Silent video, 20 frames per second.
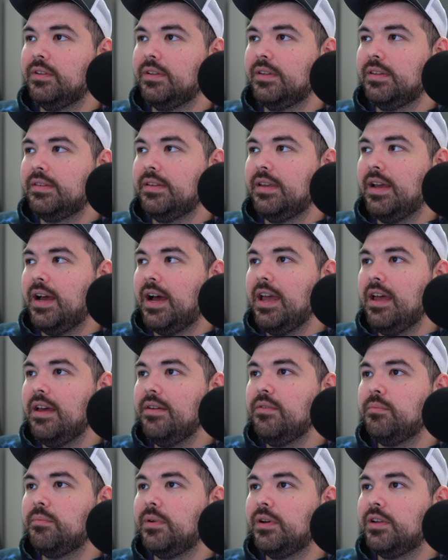Let's say I have
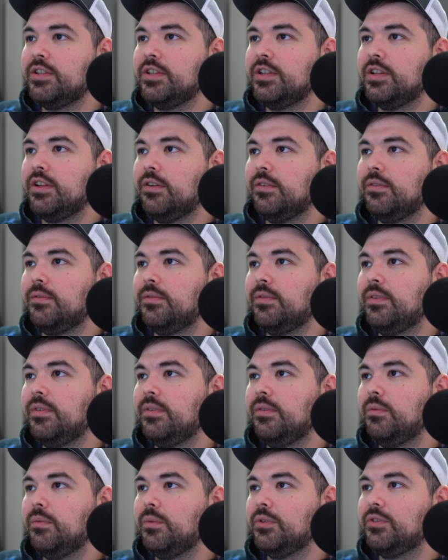a budget of,
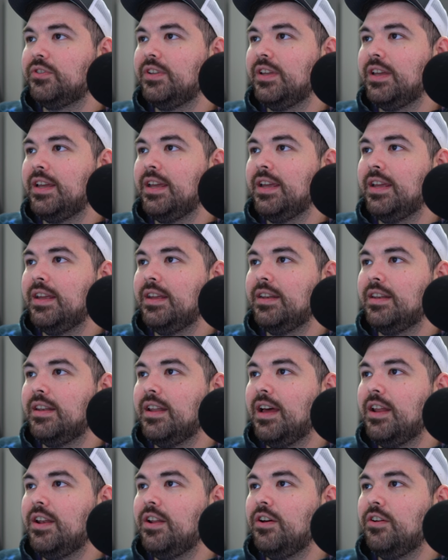we'll say
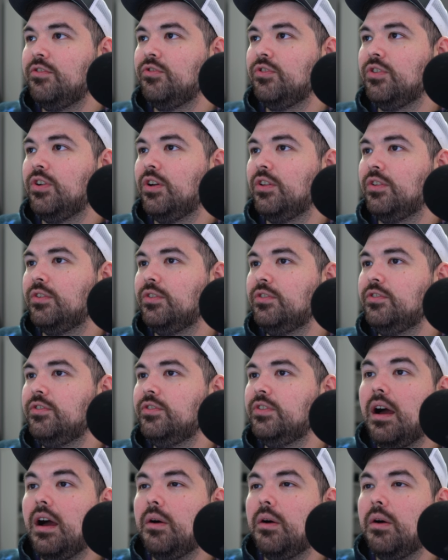$900.